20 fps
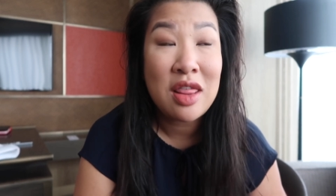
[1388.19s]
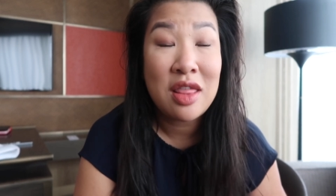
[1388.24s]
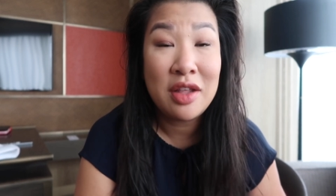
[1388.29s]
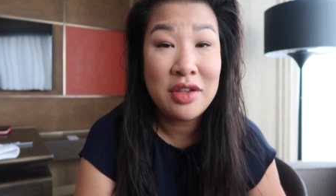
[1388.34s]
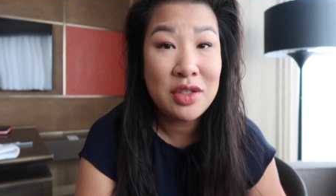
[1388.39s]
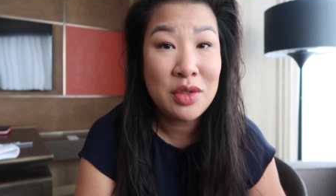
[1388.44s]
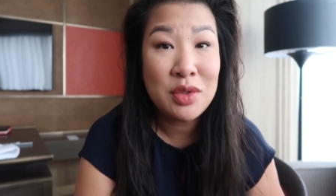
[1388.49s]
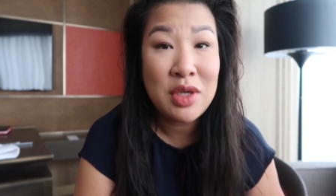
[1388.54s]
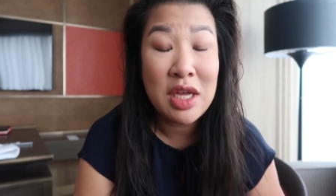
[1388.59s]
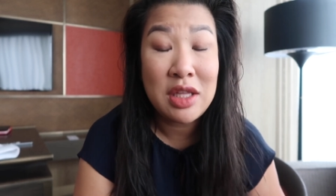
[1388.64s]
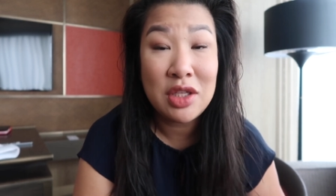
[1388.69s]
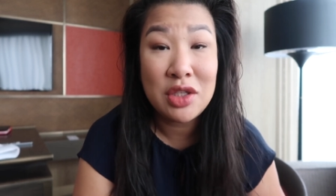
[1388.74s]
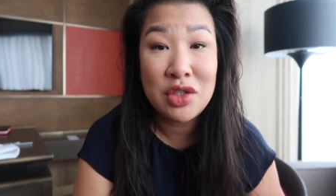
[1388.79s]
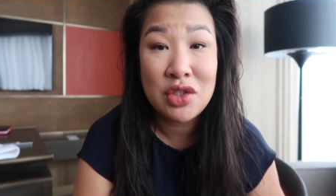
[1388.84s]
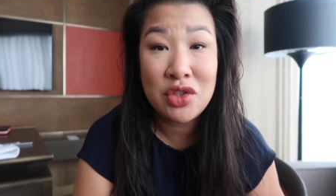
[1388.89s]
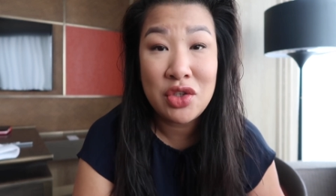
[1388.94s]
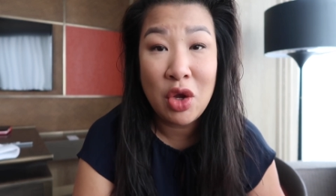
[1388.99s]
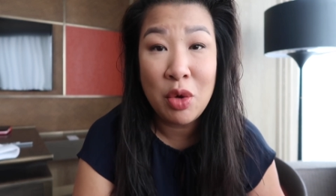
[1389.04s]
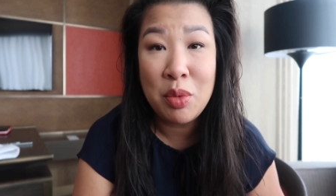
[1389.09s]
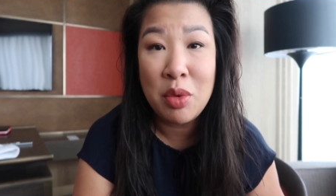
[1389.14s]
This hotel
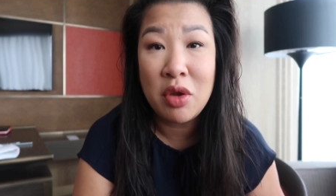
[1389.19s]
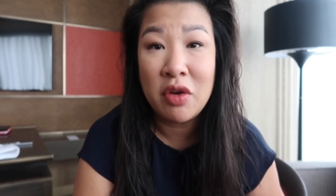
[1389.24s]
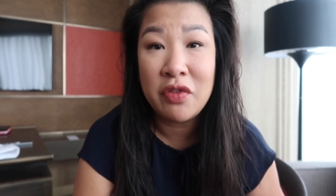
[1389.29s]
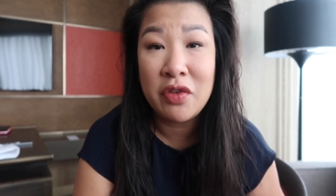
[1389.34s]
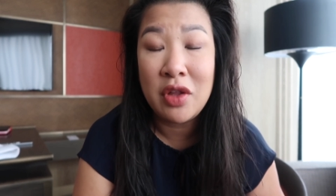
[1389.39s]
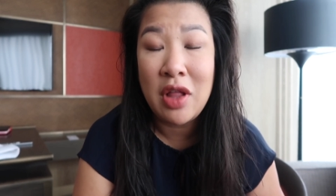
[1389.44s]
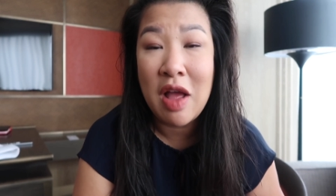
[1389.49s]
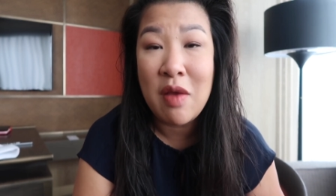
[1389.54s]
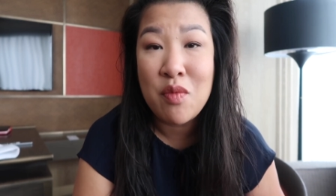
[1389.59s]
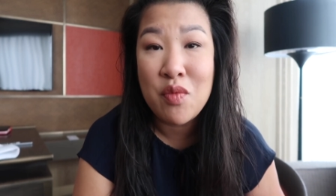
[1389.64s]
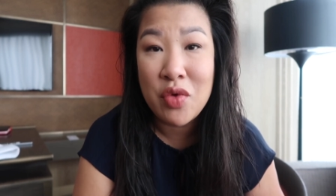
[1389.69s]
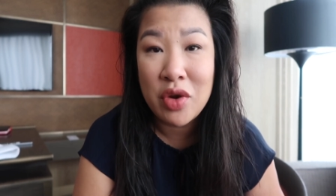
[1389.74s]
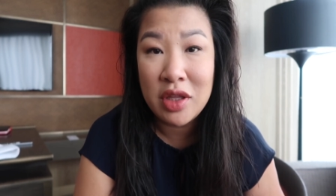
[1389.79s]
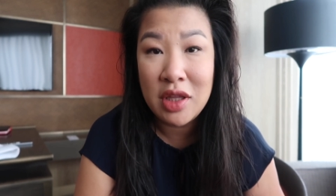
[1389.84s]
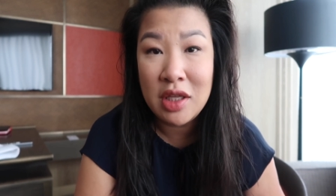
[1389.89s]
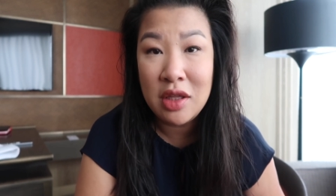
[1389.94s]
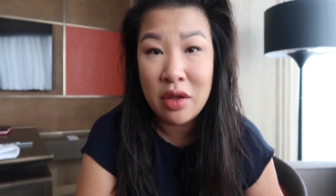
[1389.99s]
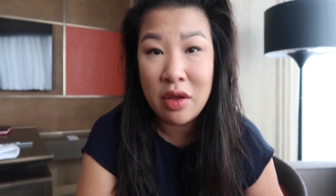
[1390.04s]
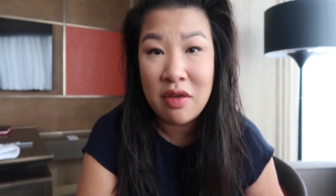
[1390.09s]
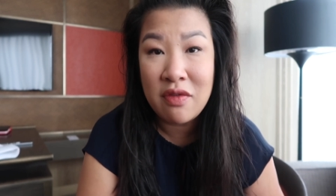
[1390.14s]
is so beautiful. I'm
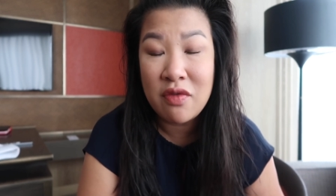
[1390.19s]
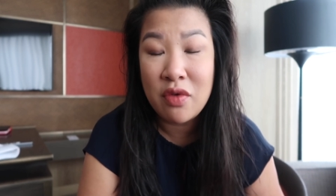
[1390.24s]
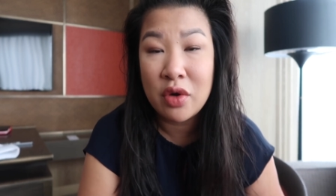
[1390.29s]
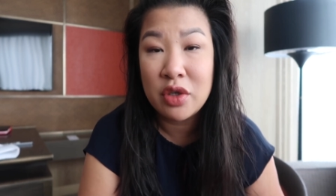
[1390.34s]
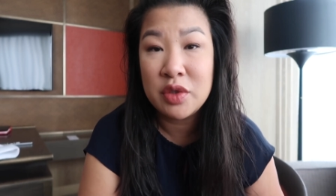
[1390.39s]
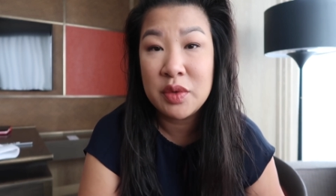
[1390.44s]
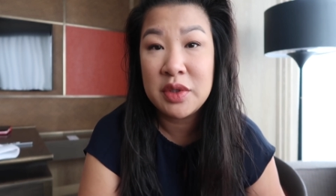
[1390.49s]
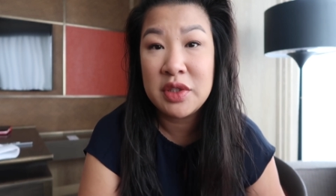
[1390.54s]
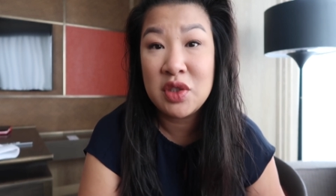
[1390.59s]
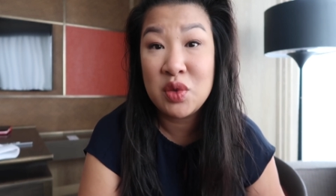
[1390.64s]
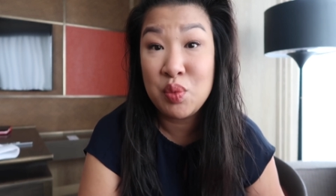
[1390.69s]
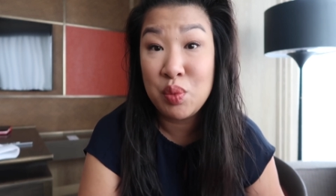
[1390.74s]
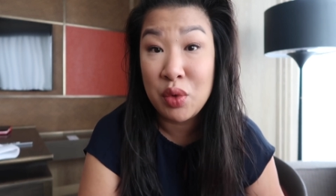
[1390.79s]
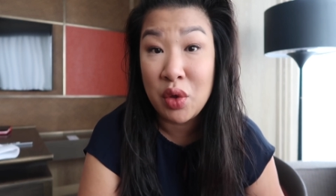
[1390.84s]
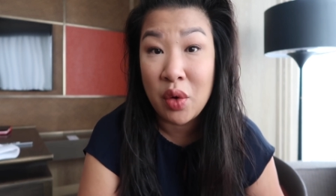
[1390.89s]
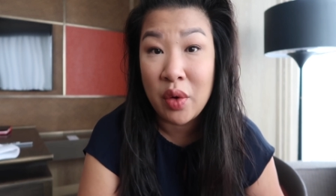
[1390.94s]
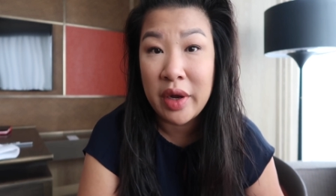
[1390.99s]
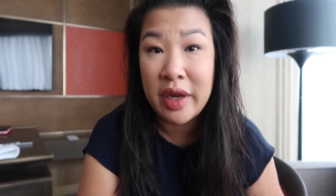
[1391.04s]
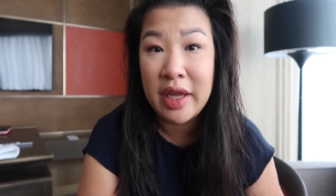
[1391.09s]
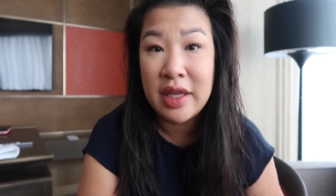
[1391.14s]
really looking forward to
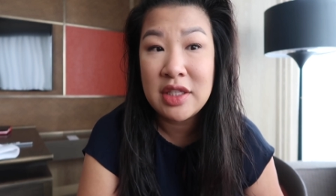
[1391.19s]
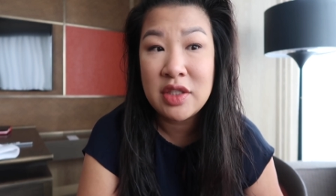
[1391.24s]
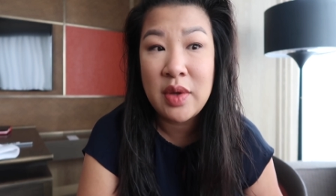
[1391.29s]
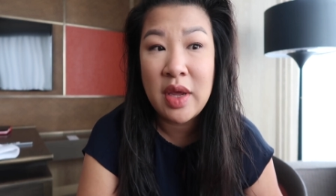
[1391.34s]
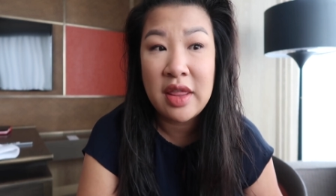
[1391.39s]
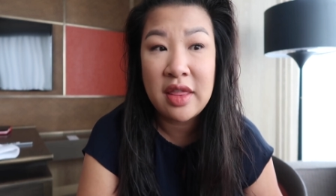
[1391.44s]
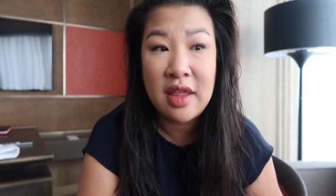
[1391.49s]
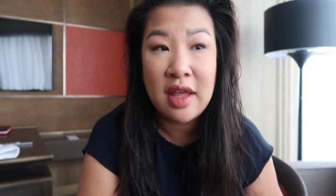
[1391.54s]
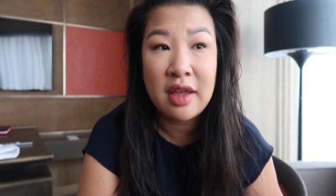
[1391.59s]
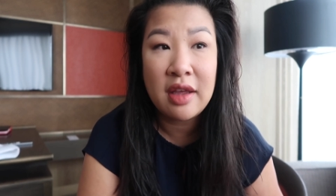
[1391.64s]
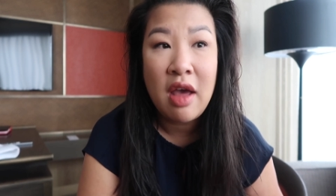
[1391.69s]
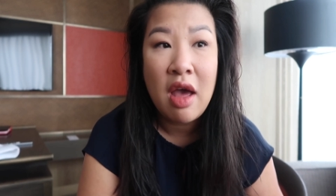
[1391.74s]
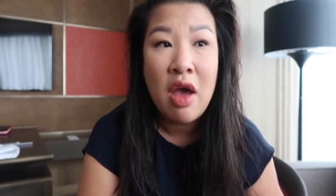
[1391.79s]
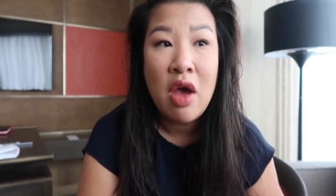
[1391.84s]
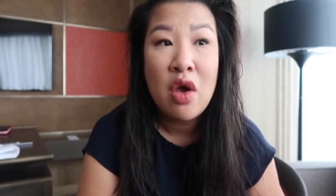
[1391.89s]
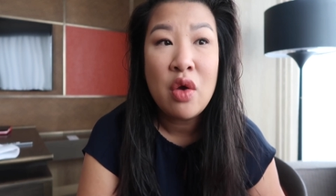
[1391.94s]
exploring it. So I think